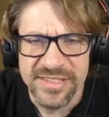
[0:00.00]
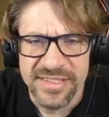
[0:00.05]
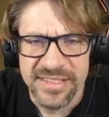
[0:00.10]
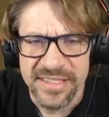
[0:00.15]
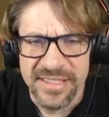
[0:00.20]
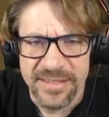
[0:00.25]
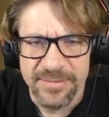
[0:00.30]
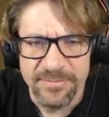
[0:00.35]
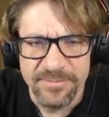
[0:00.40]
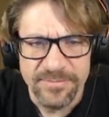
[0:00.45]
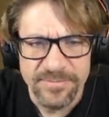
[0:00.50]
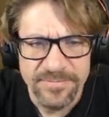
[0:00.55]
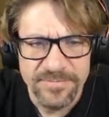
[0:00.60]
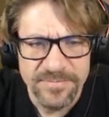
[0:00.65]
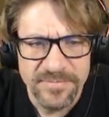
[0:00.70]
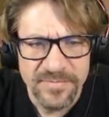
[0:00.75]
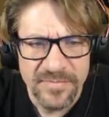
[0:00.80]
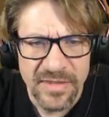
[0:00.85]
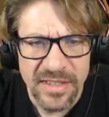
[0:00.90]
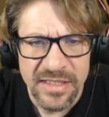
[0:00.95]
um,
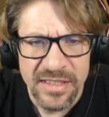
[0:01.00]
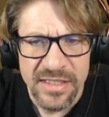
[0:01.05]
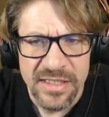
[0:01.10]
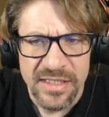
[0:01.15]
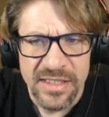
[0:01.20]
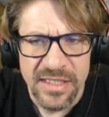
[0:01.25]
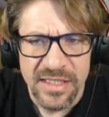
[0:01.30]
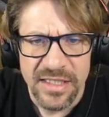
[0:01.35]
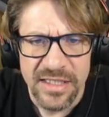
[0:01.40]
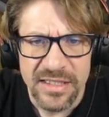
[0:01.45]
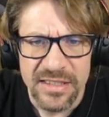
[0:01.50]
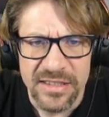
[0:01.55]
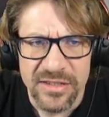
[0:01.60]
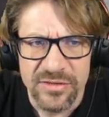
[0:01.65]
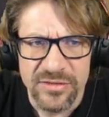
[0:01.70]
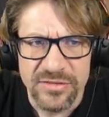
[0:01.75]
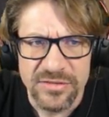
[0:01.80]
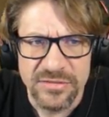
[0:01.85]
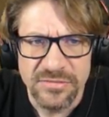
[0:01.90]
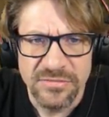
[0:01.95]
a
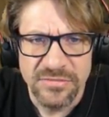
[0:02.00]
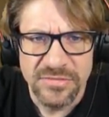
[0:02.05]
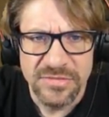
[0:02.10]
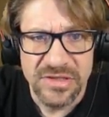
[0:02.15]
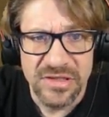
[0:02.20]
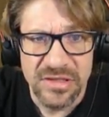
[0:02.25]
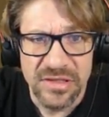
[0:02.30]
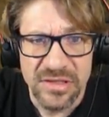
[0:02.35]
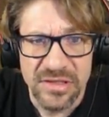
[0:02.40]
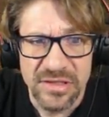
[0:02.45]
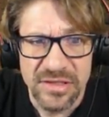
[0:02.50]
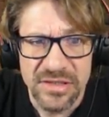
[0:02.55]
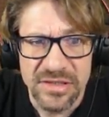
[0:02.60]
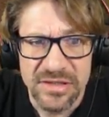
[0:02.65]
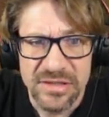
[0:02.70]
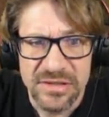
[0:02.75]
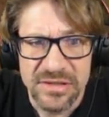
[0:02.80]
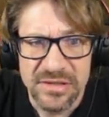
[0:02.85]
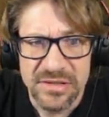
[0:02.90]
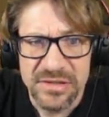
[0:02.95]
little dark,
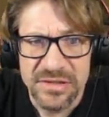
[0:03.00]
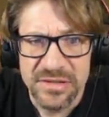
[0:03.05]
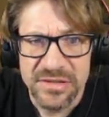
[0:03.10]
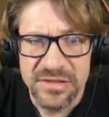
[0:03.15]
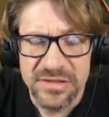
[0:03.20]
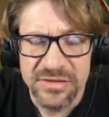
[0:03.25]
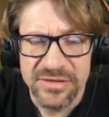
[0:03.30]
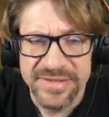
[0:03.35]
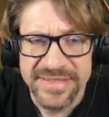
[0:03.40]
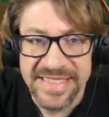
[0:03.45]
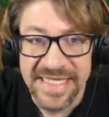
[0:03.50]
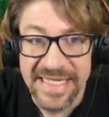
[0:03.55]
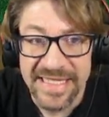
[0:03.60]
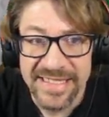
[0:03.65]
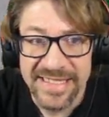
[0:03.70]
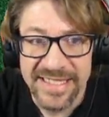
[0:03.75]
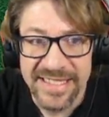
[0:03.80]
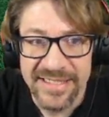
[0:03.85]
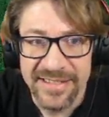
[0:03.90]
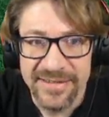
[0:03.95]
a little
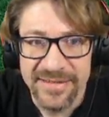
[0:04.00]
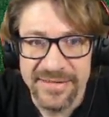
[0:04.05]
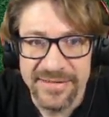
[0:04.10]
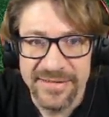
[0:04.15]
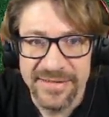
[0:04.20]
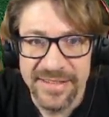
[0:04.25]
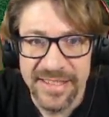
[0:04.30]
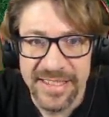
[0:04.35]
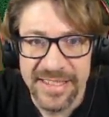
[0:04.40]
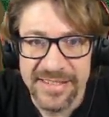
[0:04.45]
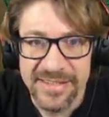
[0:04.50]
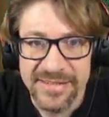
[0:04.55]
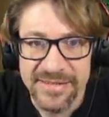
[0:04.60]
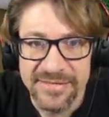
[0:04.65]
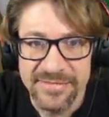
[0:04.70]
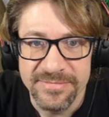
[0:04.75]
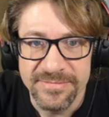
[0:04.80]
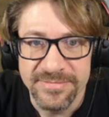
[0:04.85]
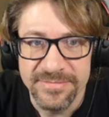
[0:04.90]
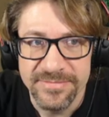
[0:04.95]
saddening,
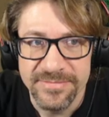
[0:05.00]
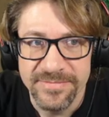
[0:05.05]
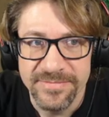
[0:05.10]
and